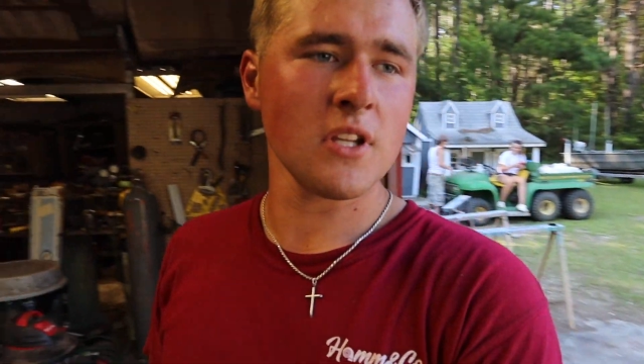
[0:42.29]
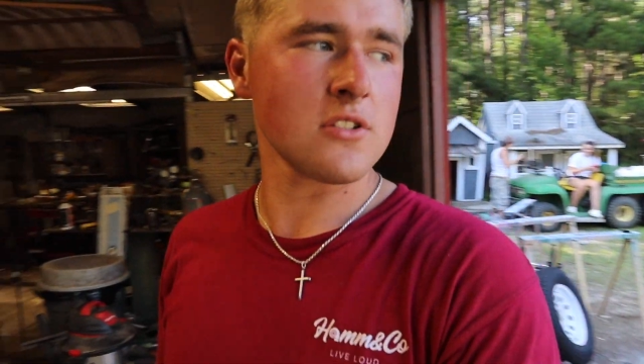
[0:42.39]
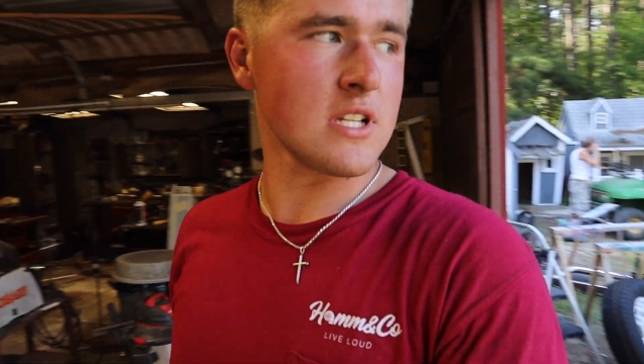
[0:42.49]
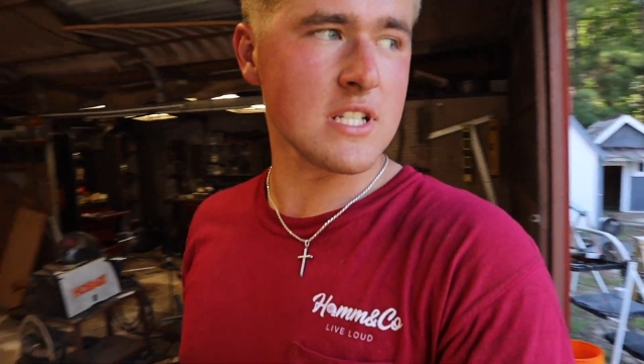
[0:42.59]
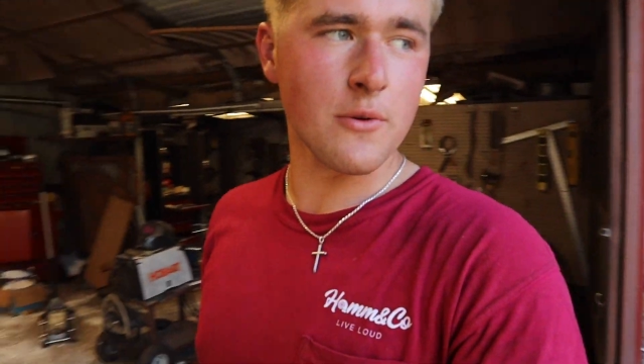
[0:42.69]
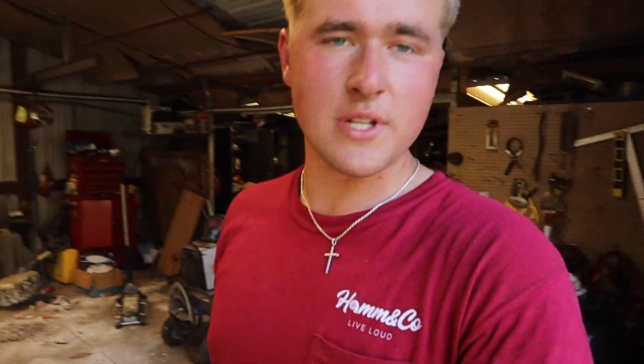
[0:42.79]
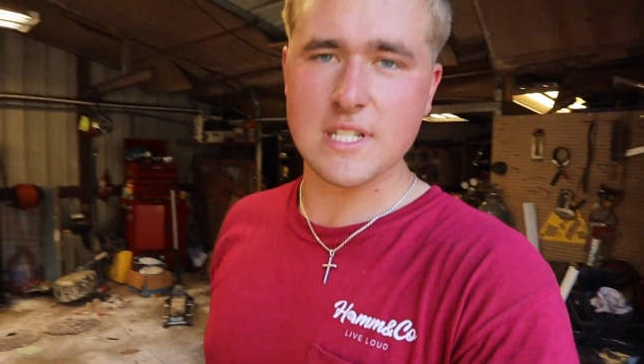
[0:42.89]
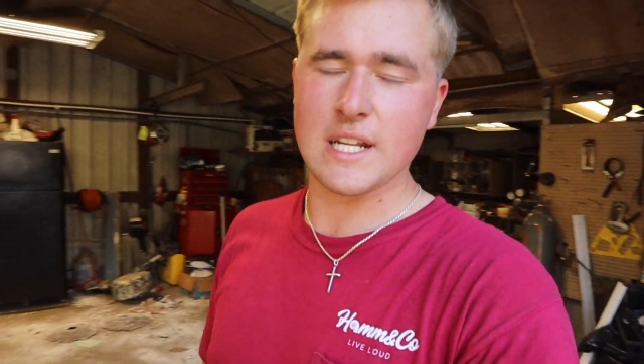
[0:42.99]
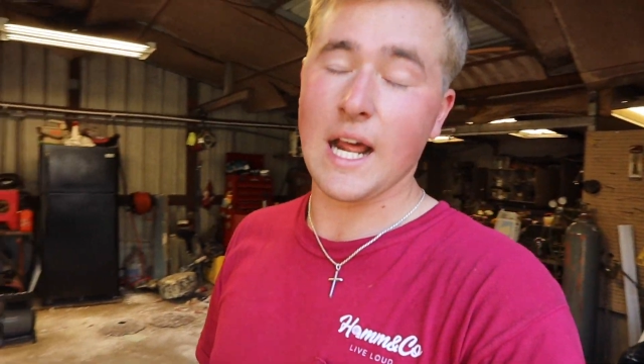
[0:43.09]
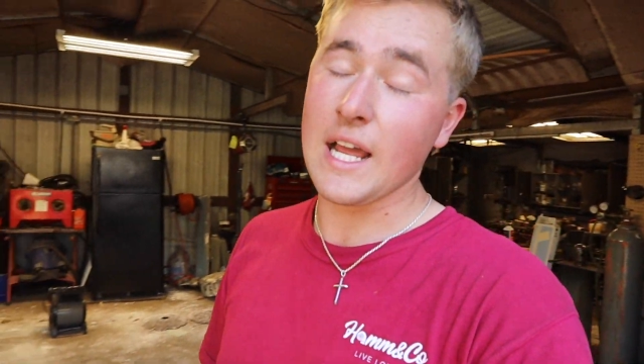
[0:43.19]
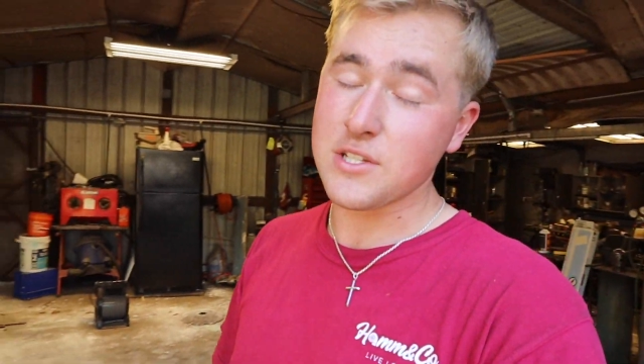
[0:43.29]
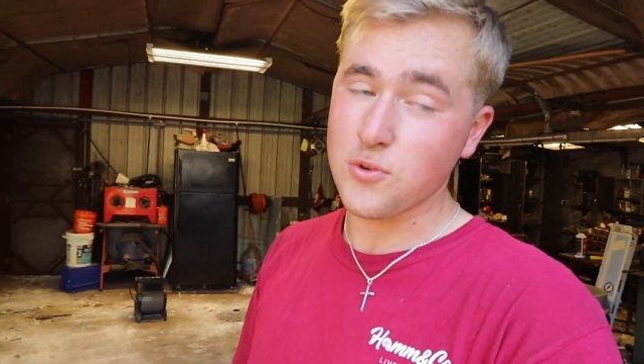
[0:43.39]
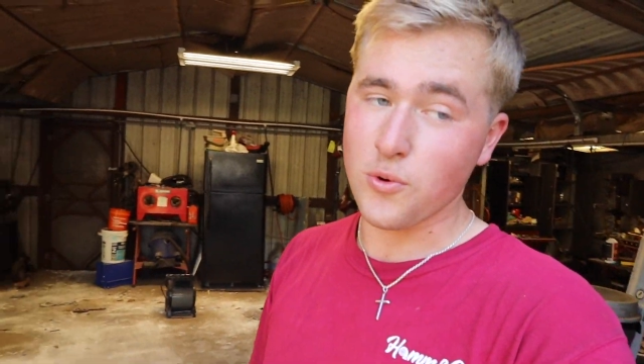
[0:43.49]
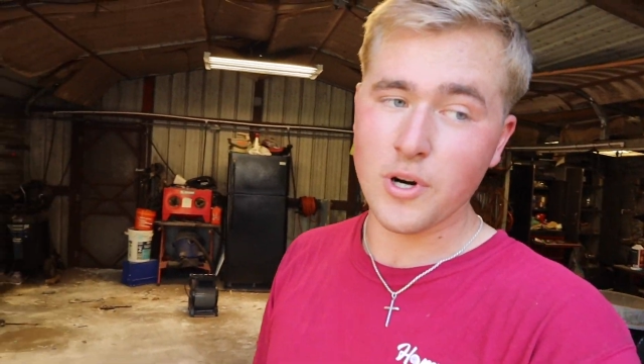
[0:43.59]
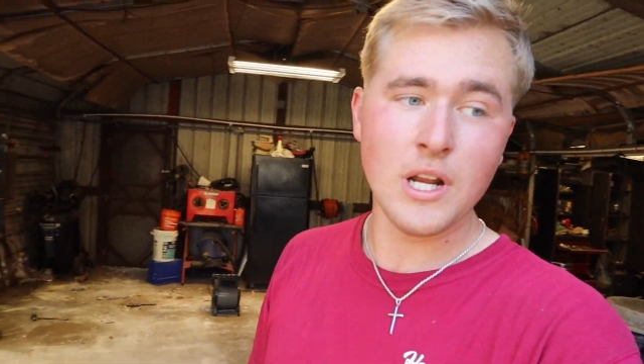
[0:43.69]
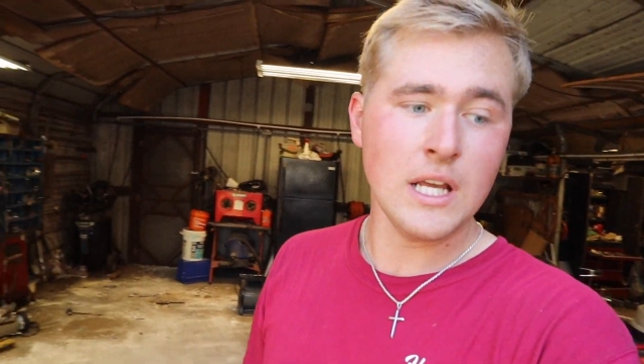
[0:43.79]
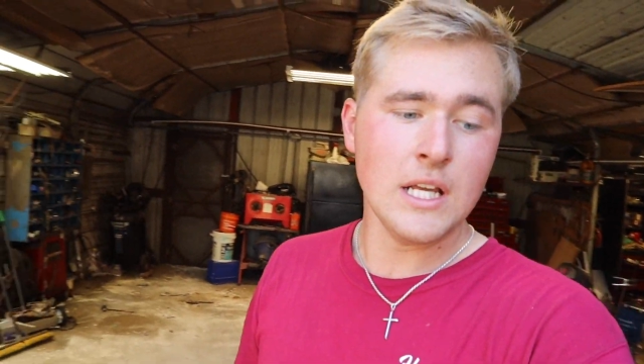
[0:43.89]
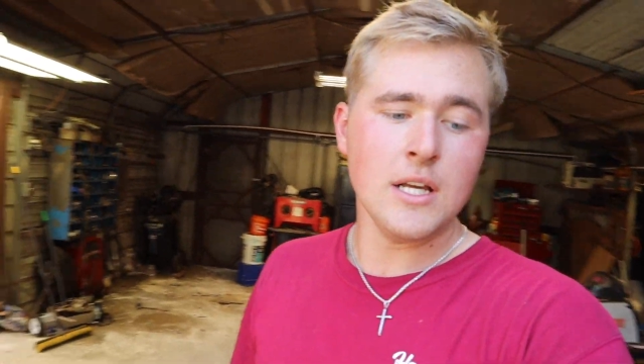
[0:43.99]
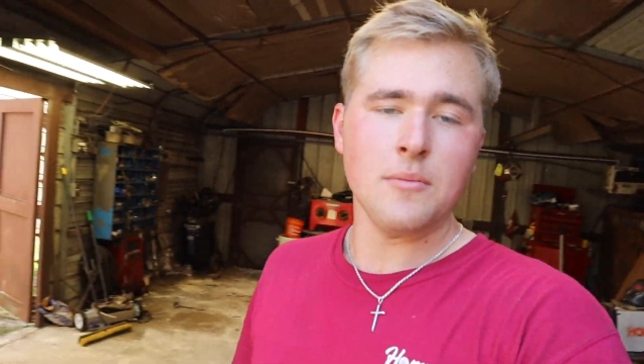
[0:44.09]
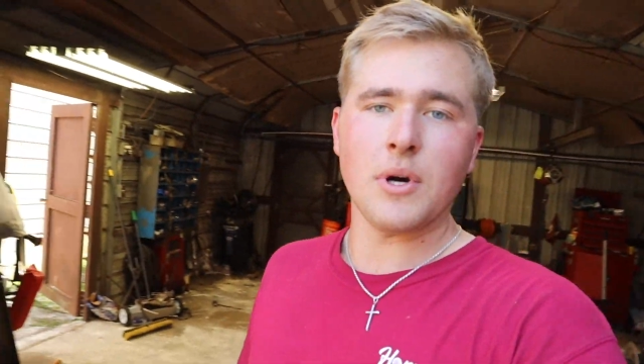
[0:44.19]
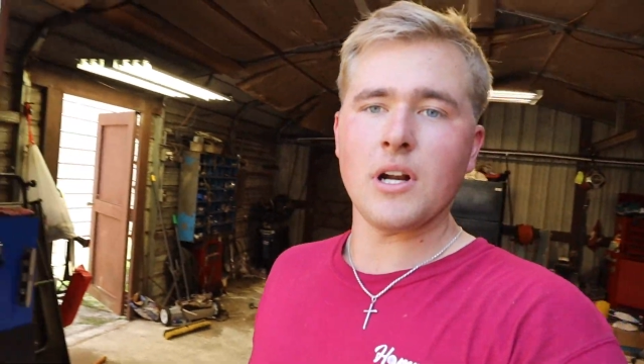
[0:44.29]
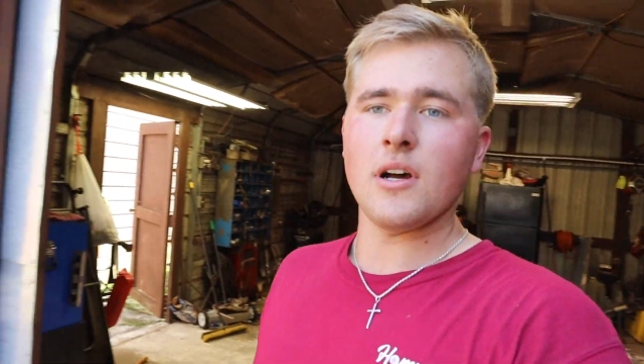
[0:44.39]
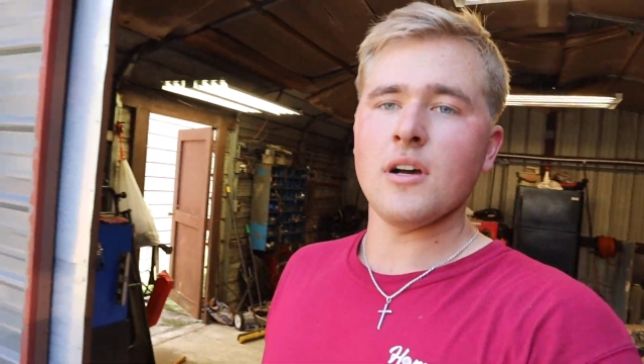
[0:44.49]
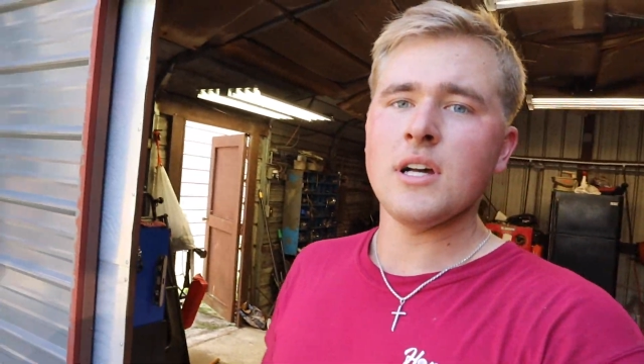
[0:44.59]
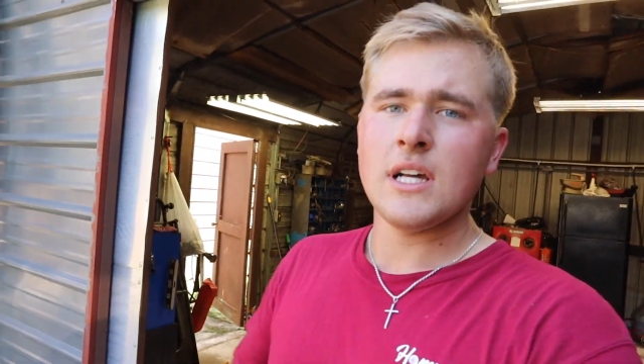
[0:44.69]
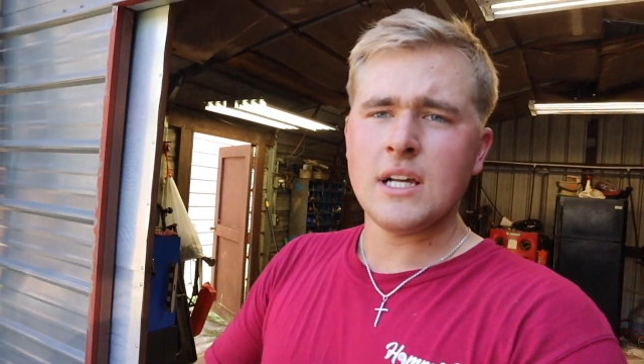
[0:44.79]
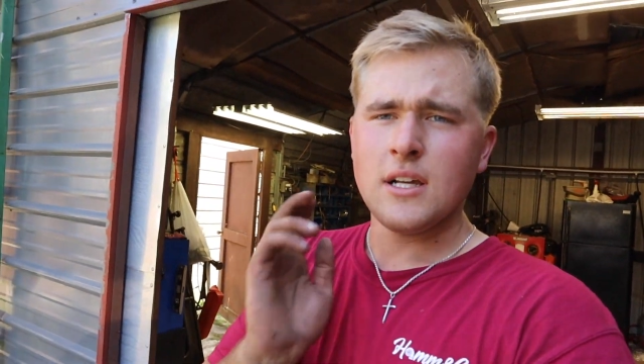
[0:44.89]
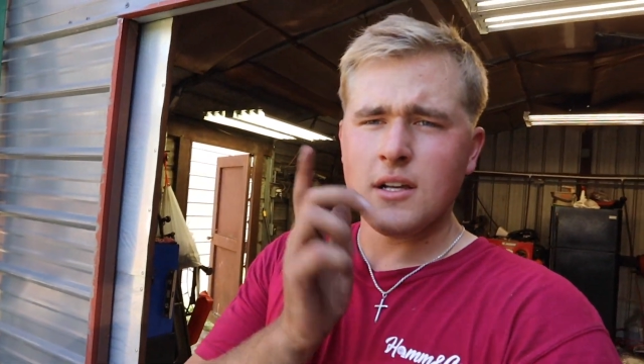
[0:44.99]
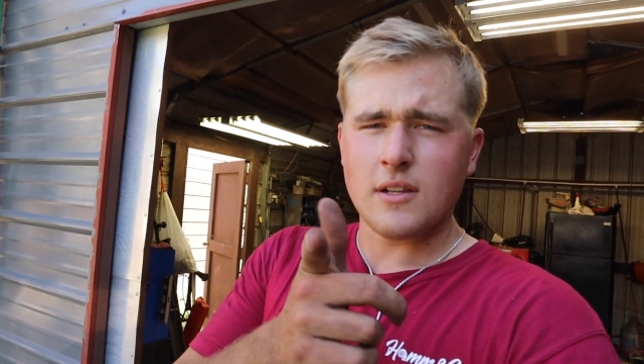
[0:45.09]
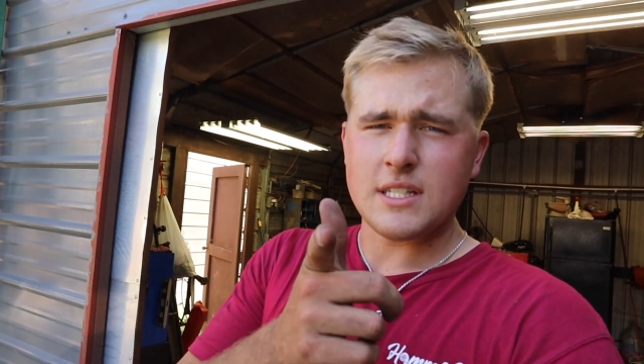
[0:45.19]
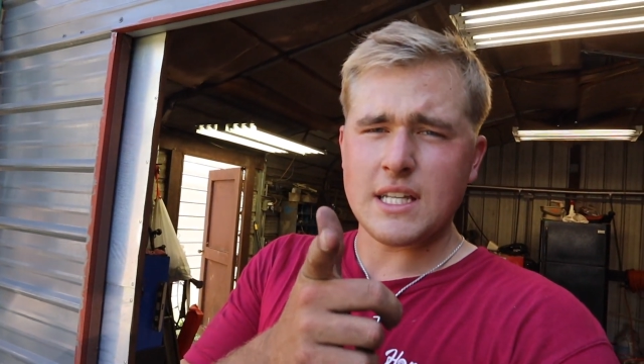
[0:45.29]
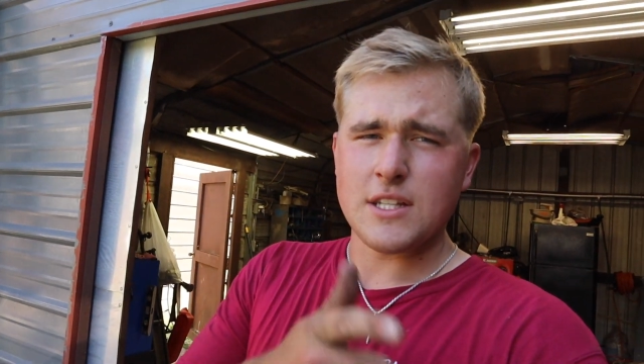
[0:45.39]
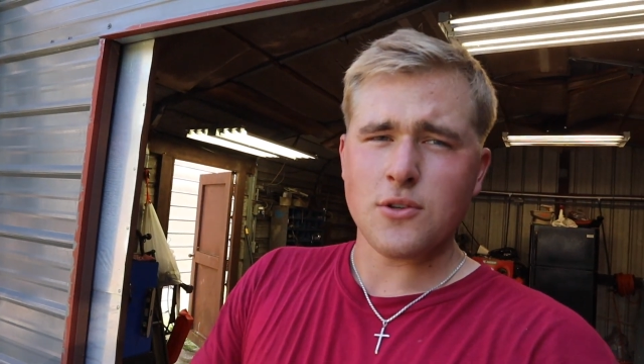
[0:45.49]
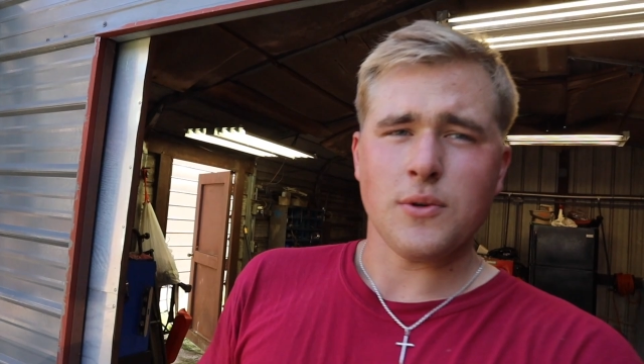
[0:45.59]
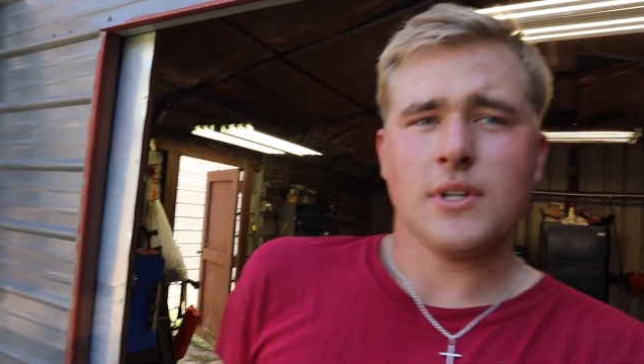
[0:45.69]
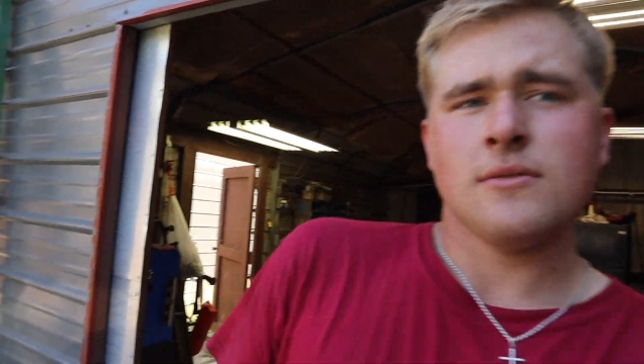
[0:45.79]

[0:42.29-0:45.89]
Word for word: so that's no way it's an eyesore but uh, let's get to it